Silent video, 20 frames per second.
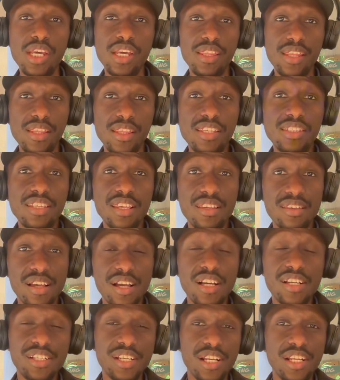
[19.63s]
that this is
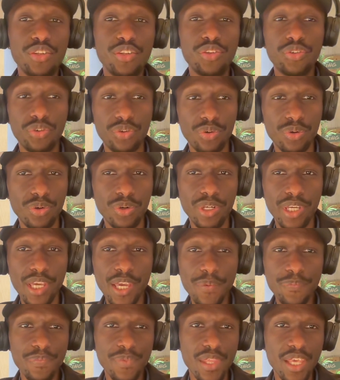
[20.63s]
actually true,
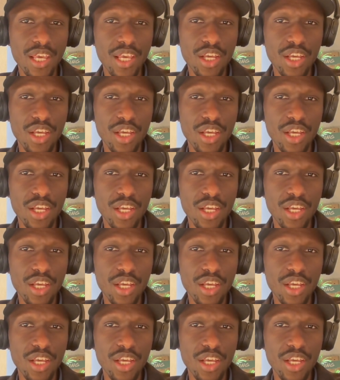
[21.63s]
okay?